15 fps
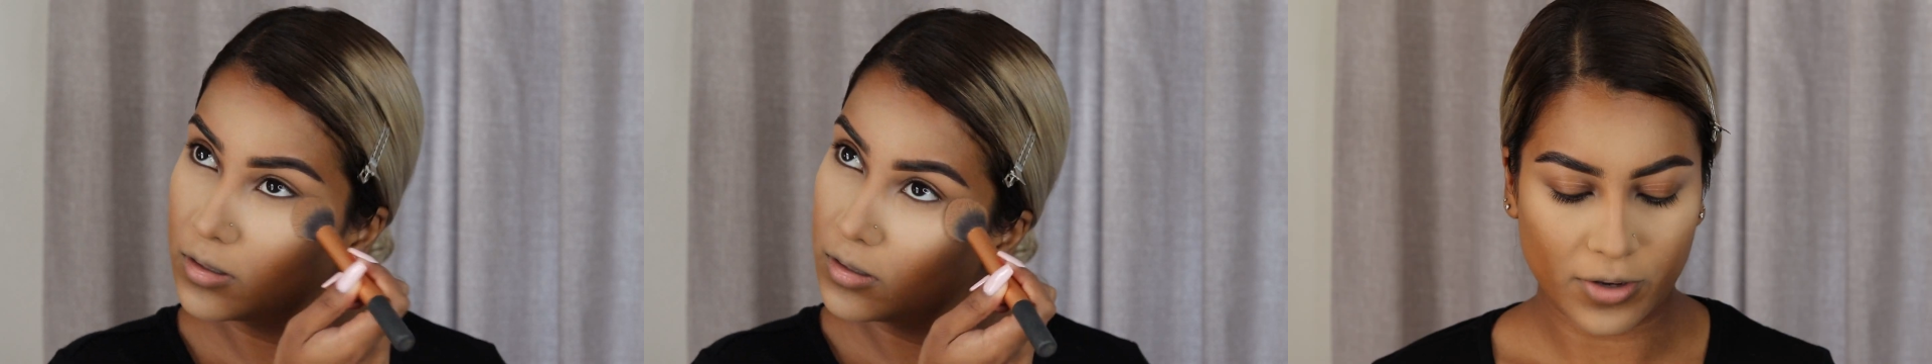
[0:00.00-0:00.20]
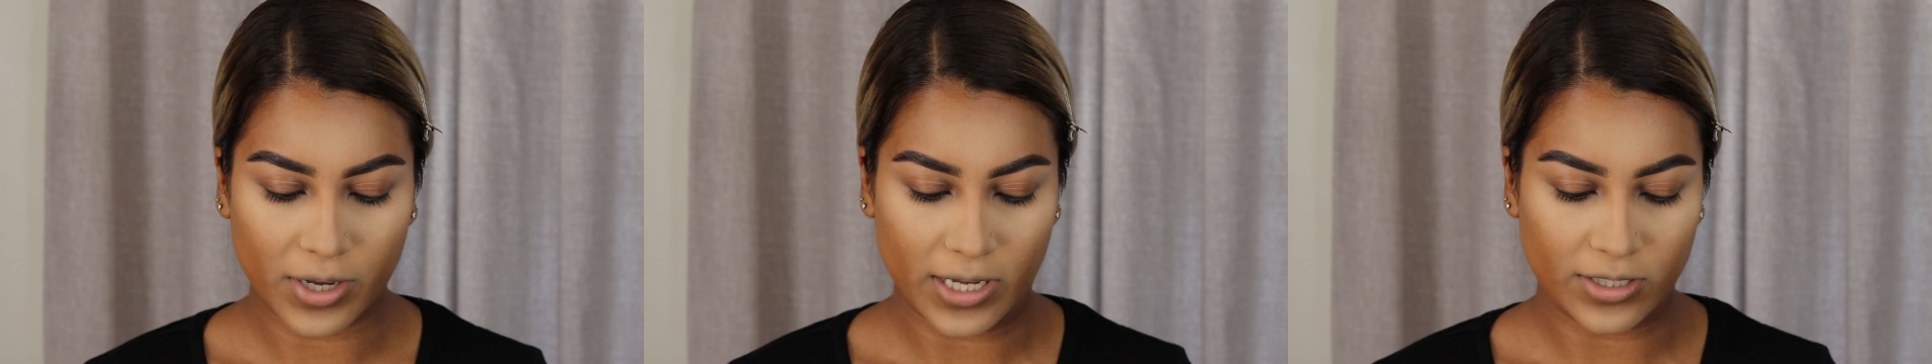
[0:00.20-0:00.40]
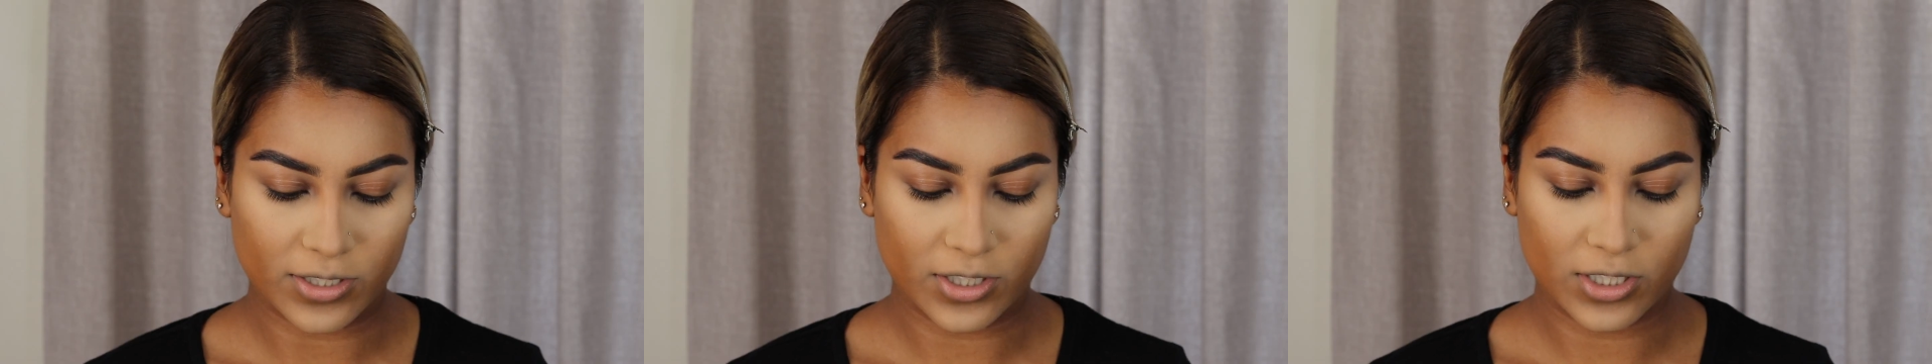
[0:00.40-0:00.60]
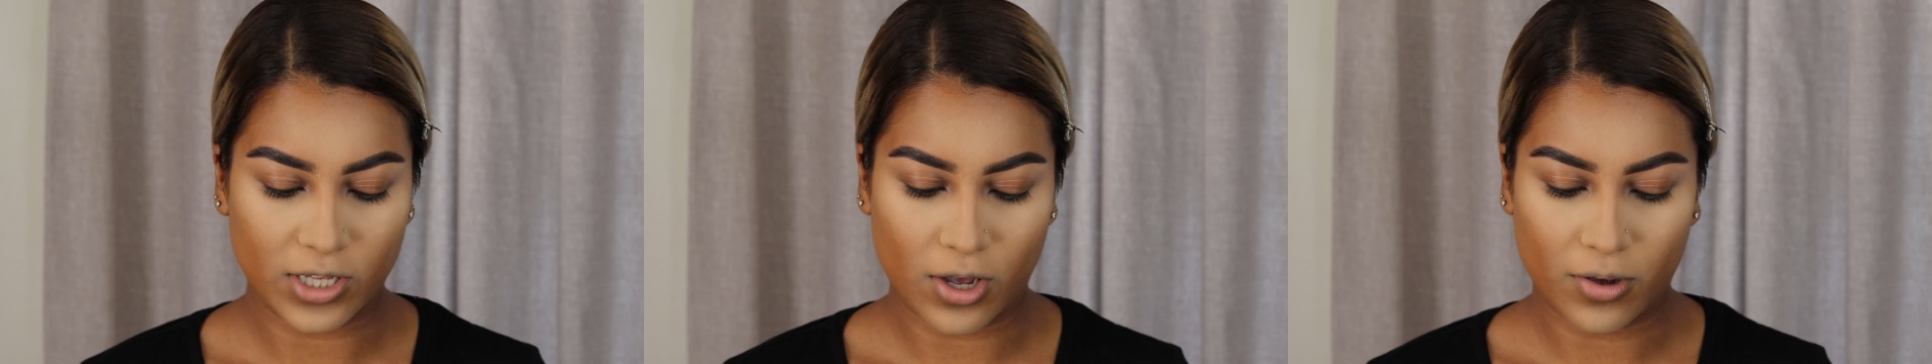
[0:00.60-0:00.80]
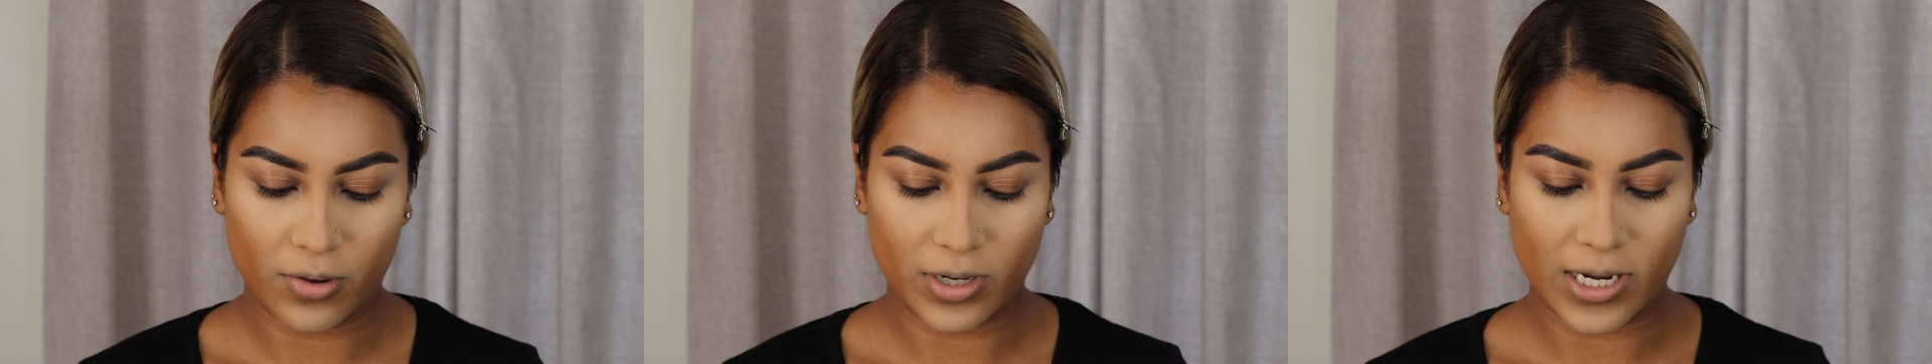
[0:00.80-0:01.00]
Okay,
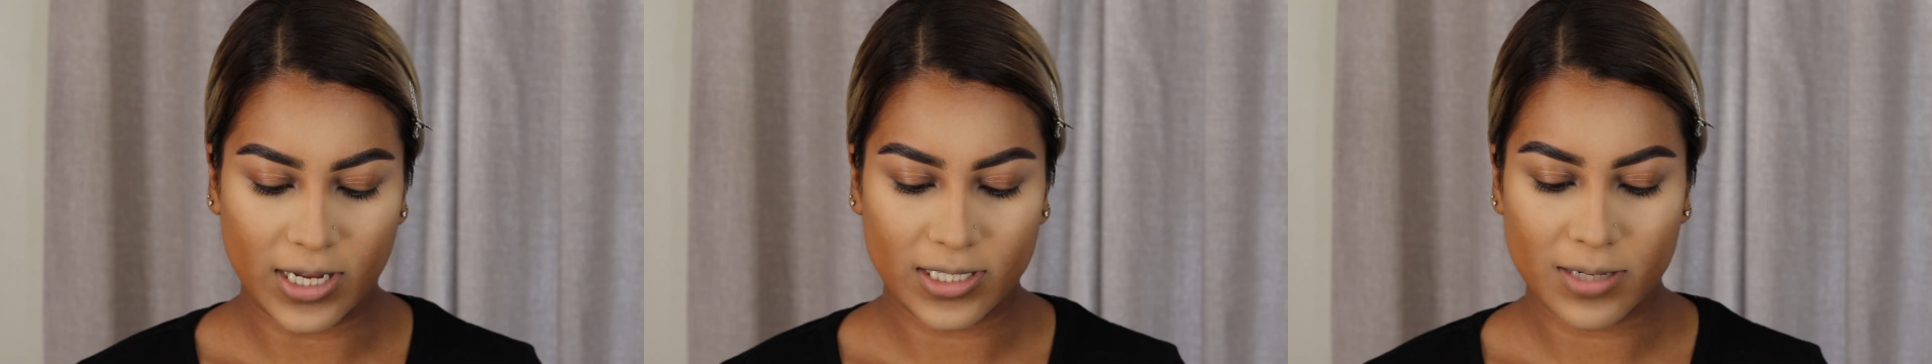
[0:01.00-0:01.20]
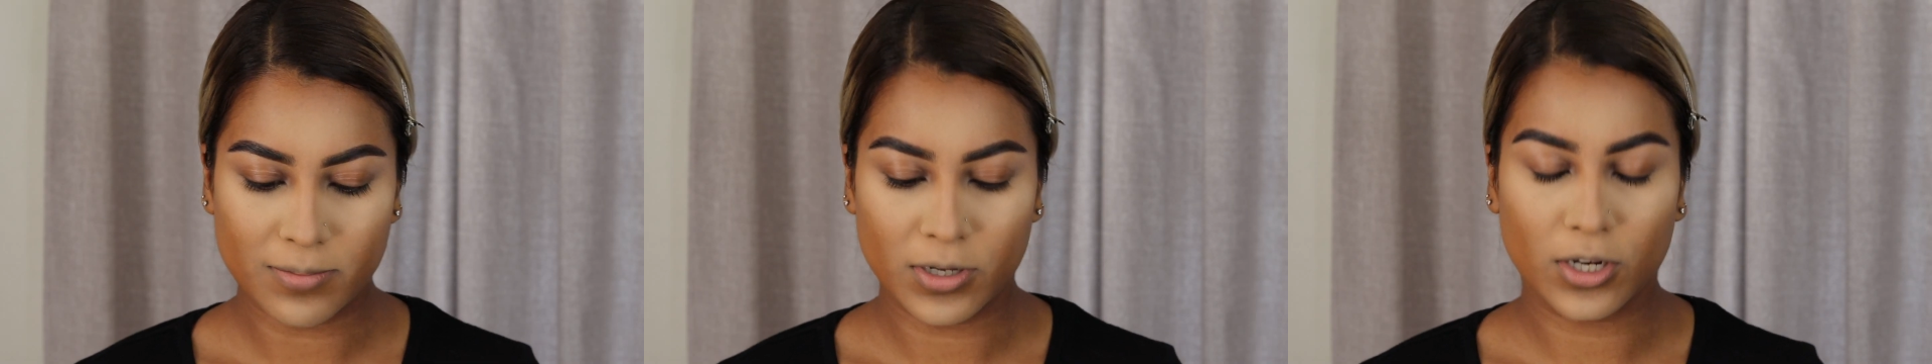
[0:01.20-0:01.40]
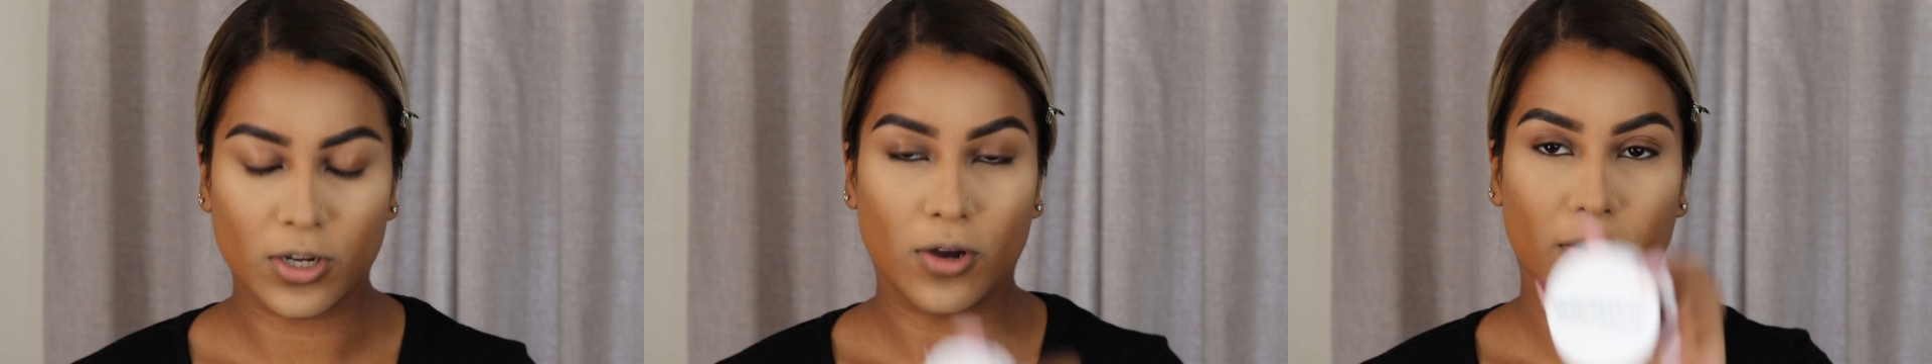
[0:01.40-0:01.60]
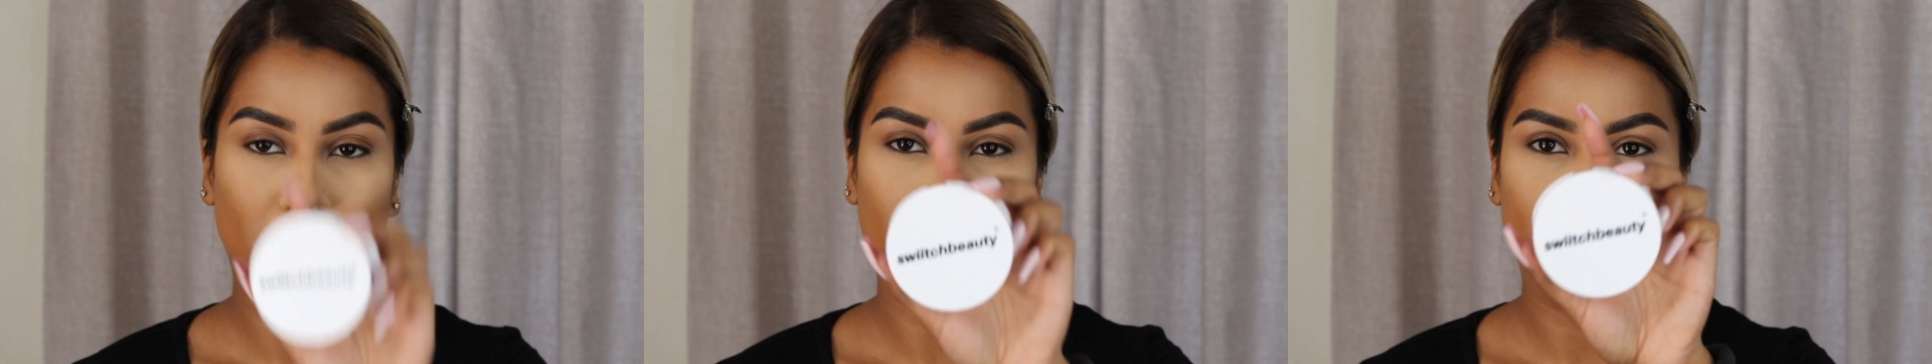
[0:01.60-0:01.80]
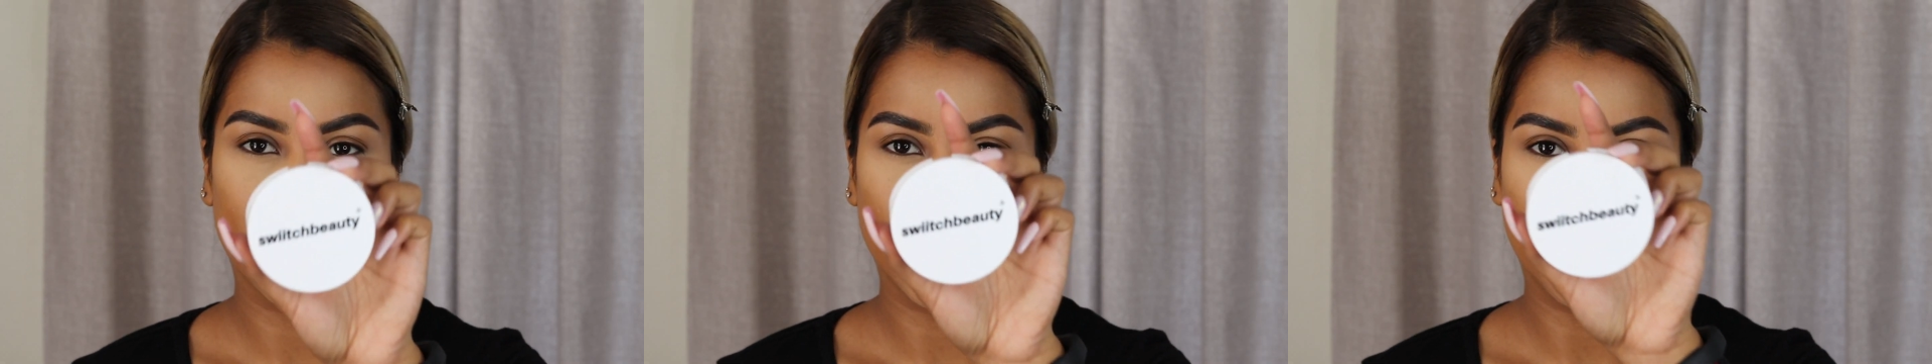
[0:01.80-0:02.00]
so next I'm going to go
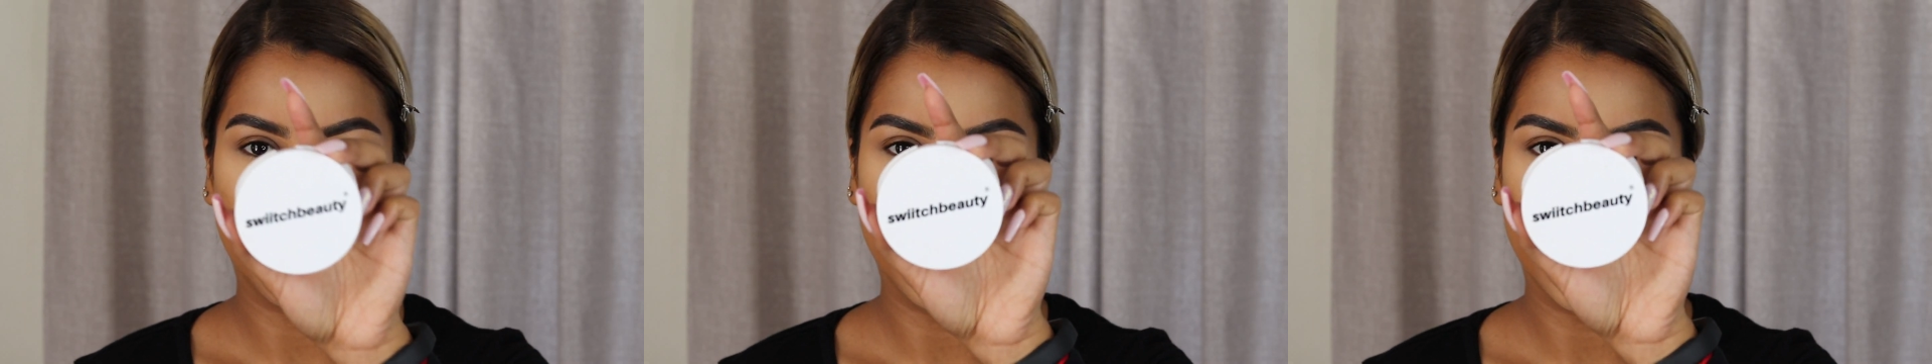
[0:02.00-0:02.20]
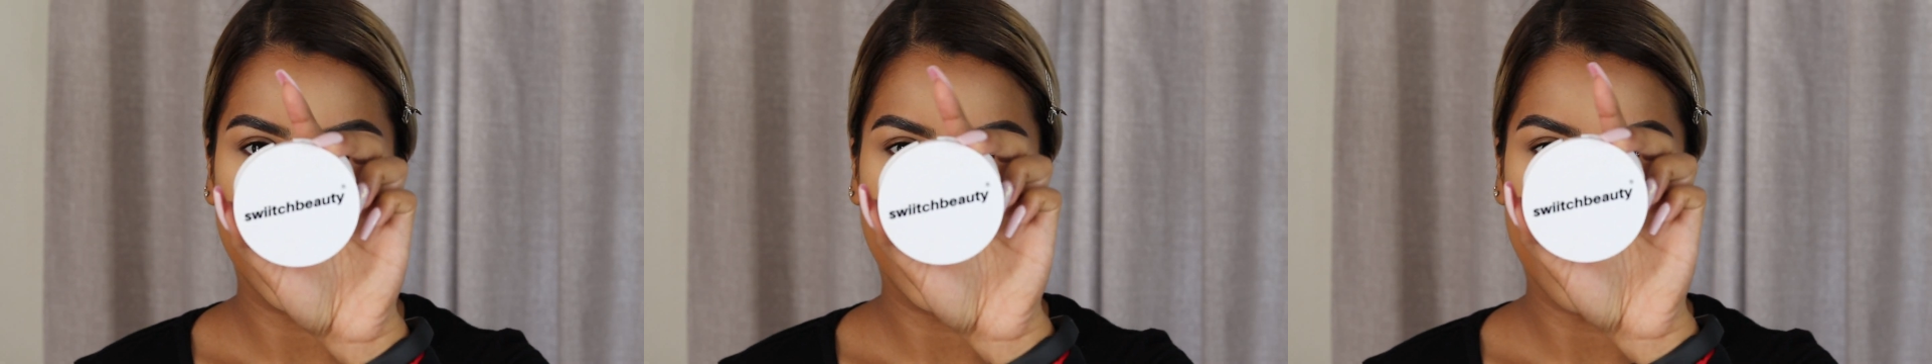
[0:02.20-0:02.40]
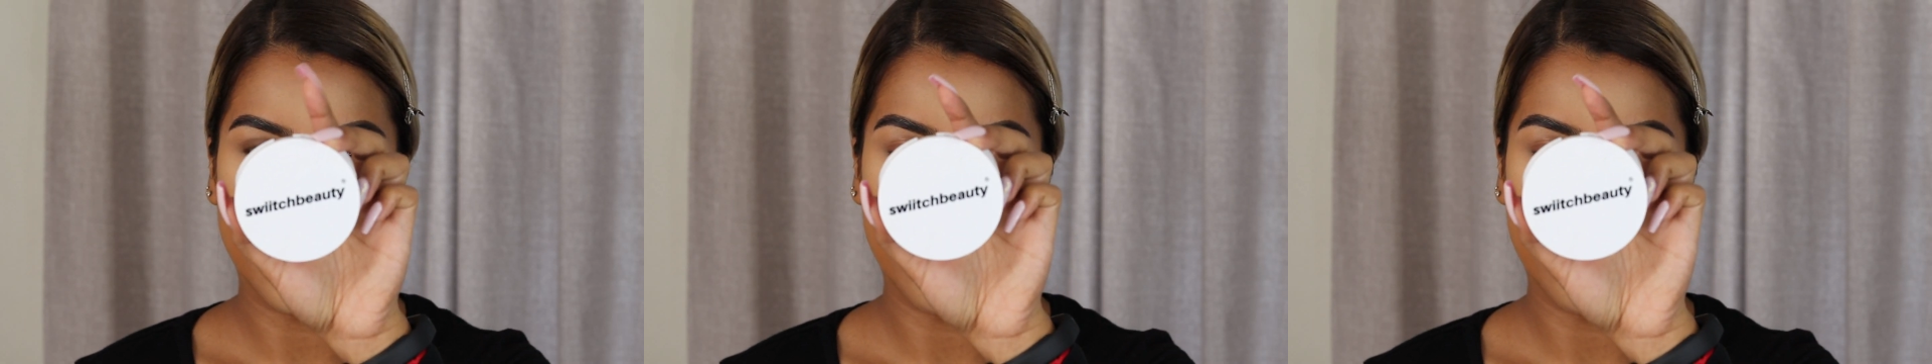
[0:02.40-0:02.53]
in with